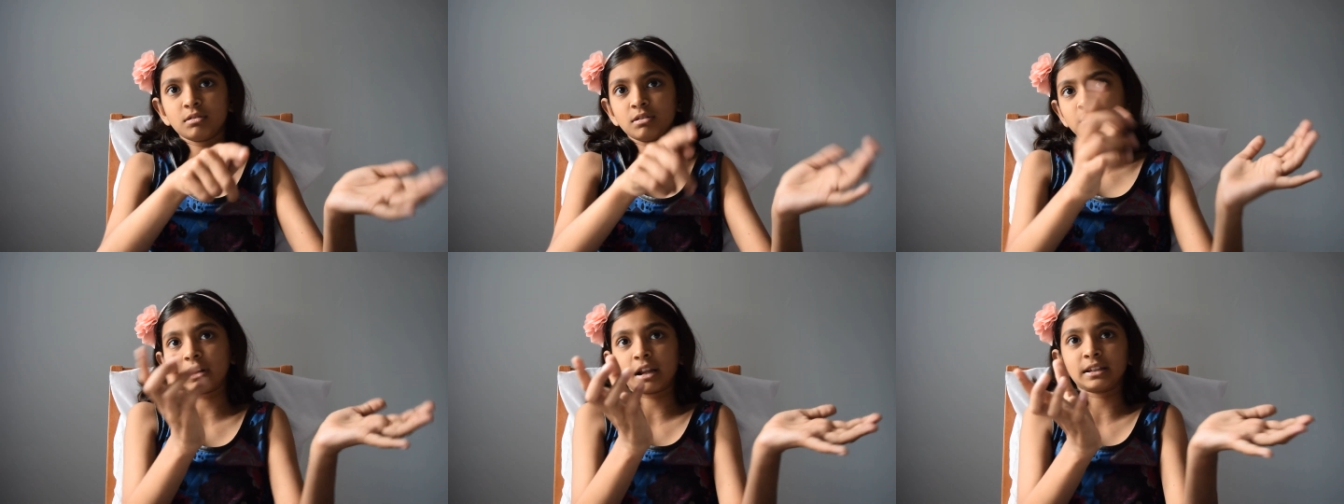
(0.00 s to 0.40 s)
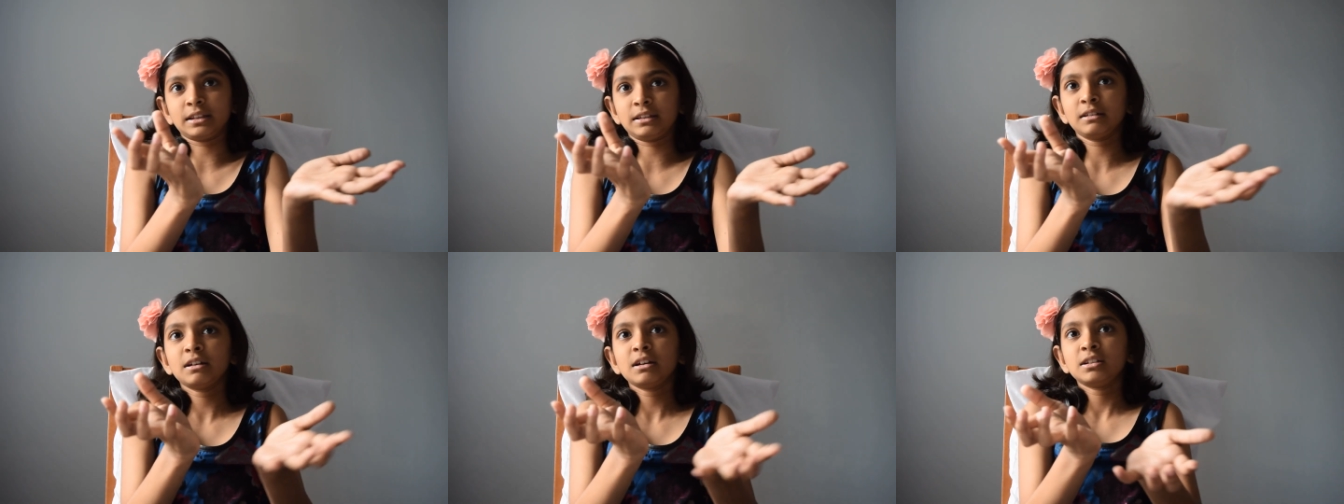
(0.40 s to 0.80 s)
is like
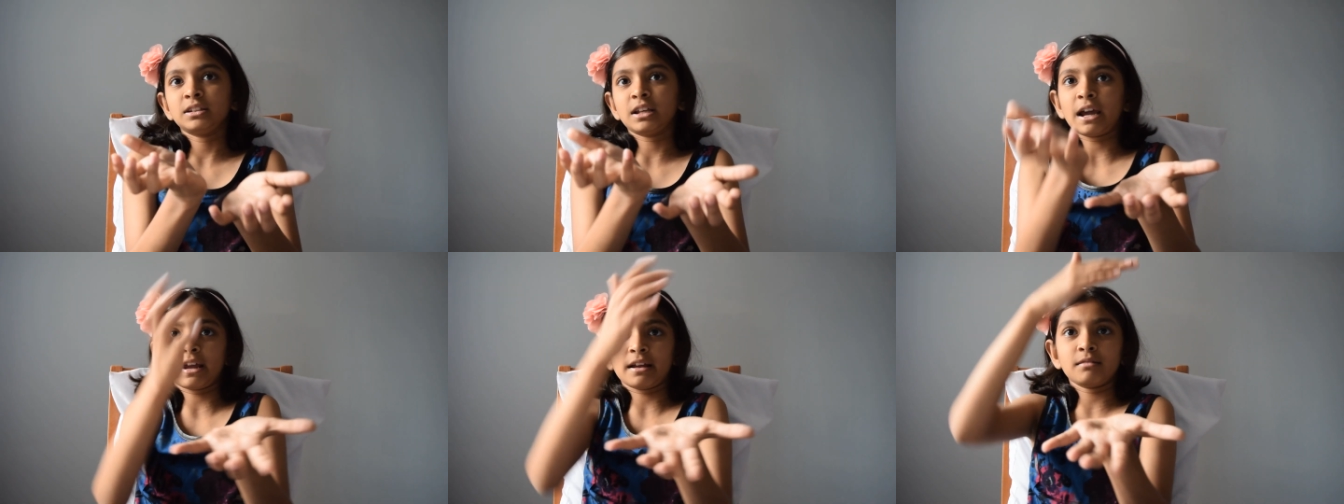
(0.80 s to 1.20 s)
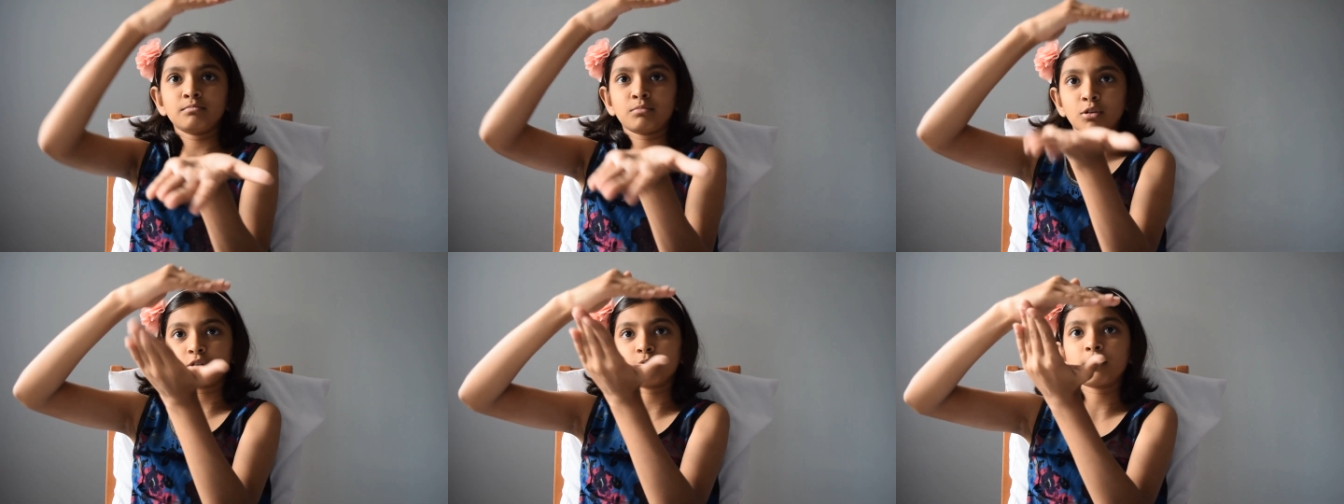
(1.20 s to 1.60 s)
the
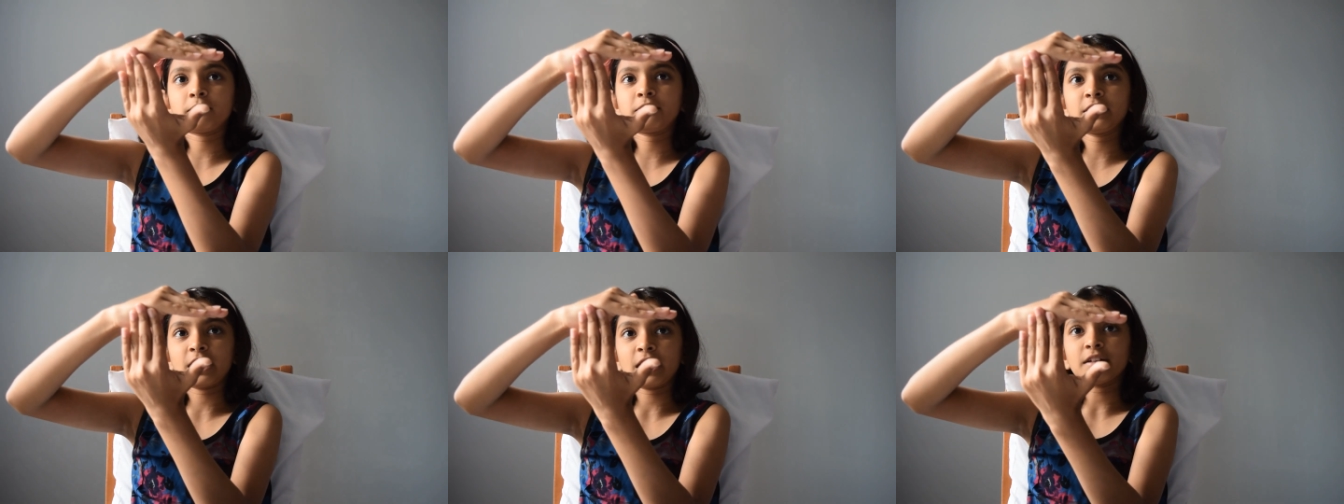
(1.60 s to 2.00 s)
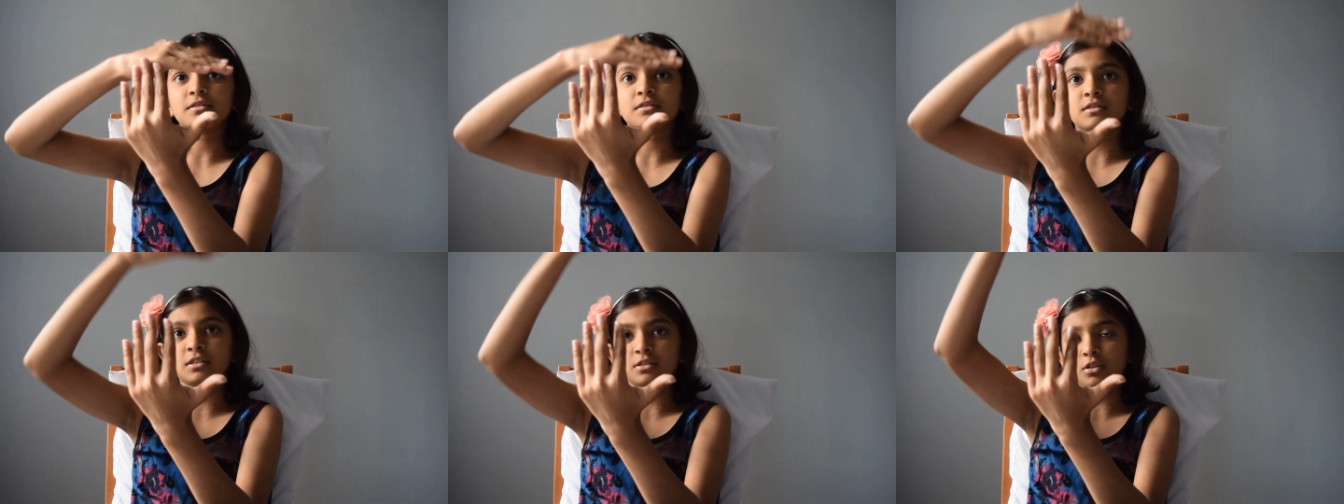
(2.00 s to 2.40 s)
bottom of the S,
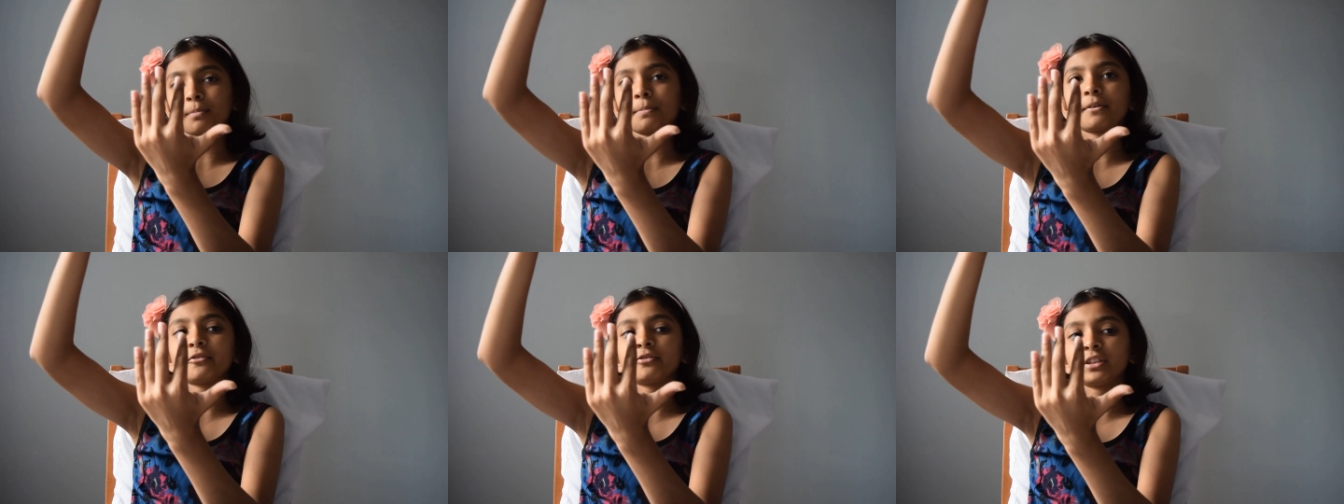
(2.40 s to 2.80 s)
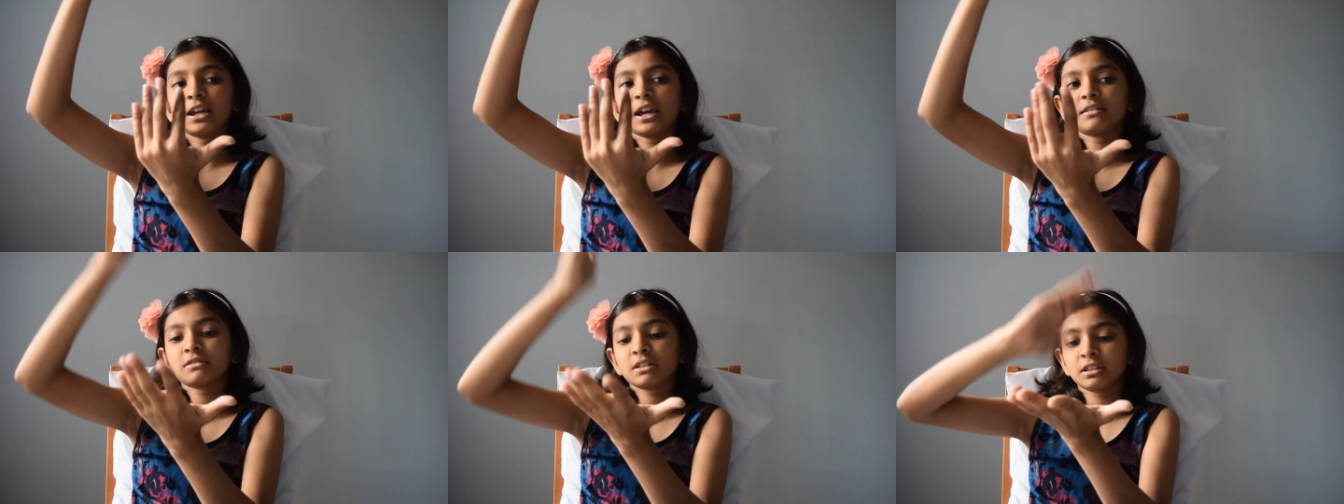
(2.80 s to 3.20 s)
the top of
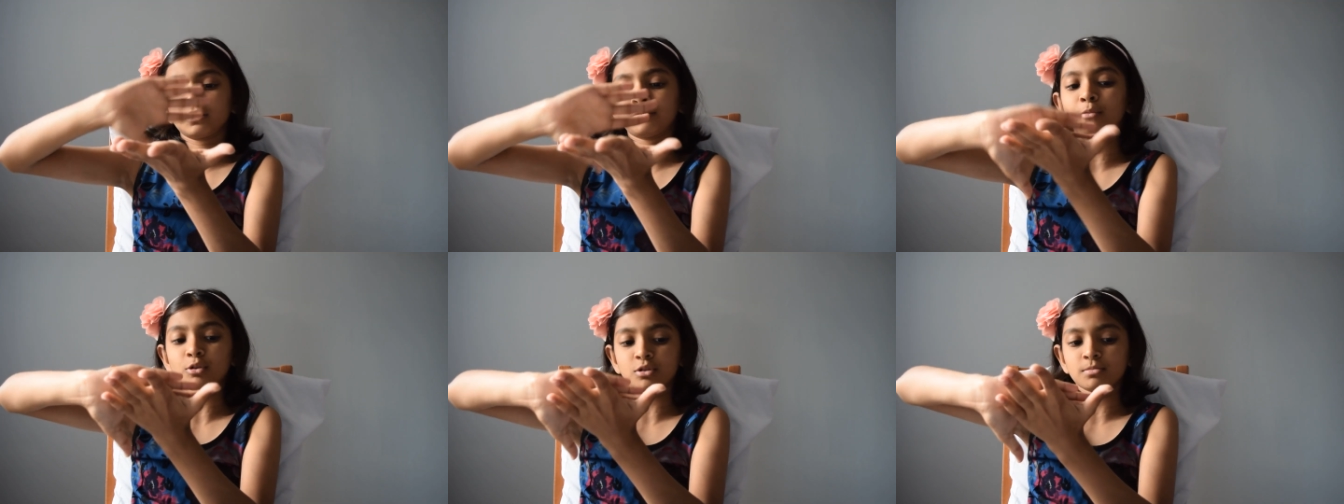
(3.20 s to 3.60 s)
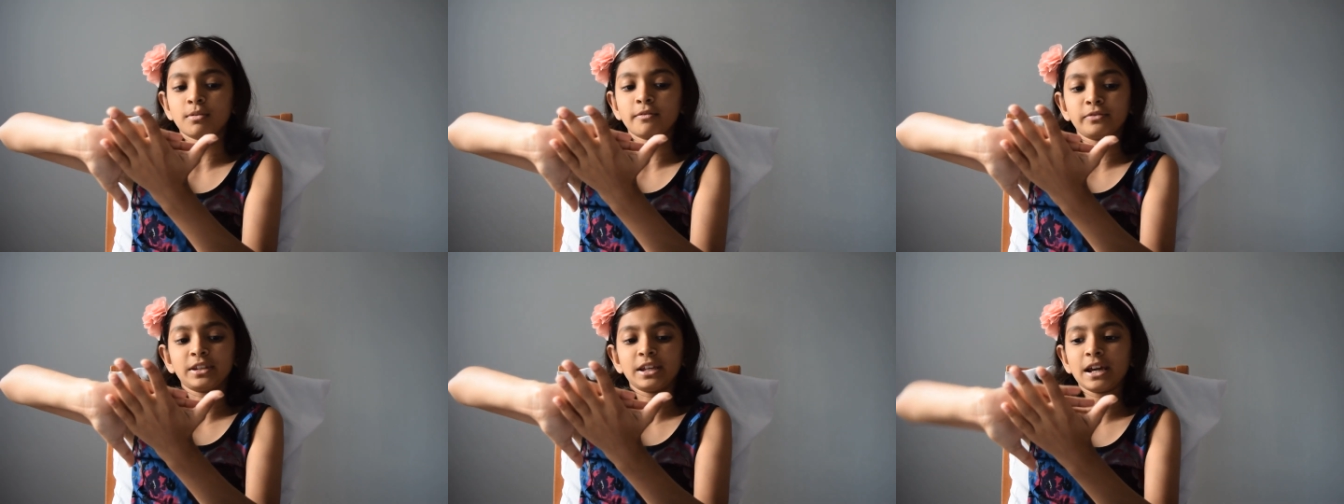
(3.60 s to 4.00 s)
the S, and the bottom
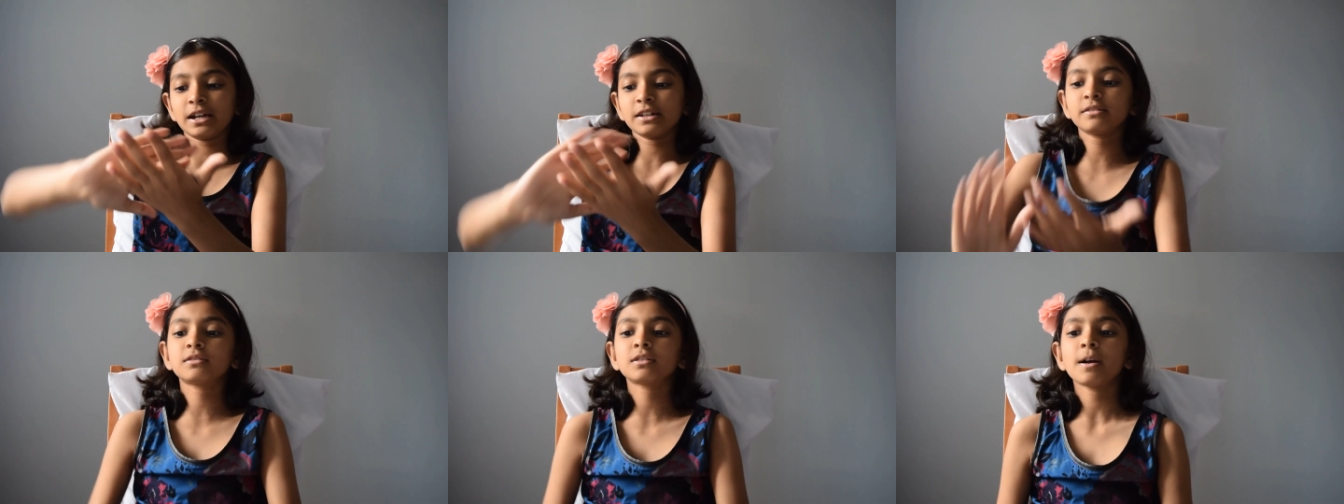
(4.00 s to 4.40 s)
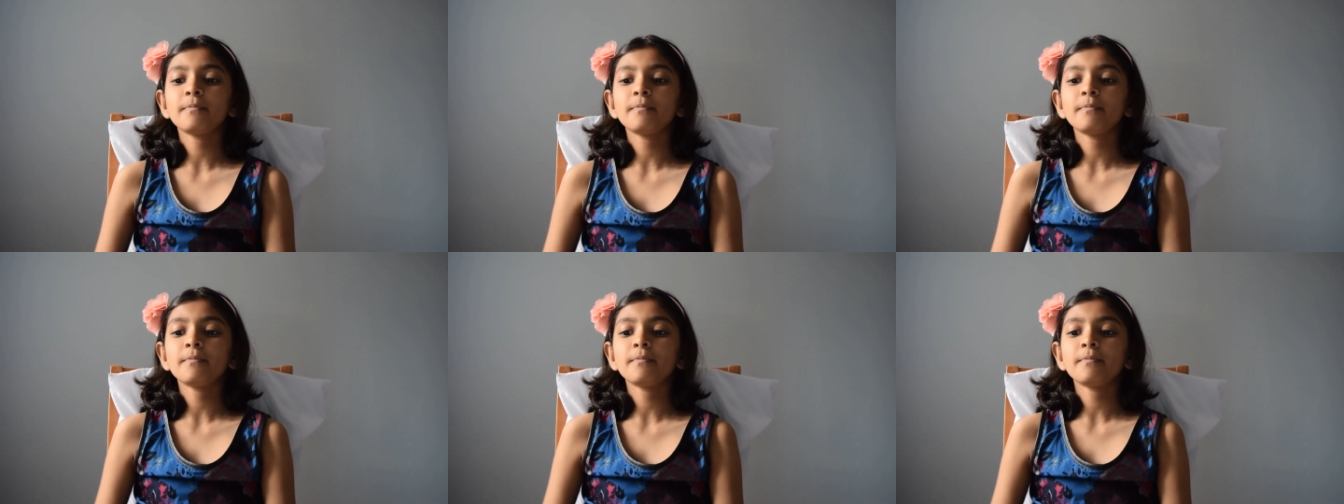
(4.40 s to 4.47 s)
of the S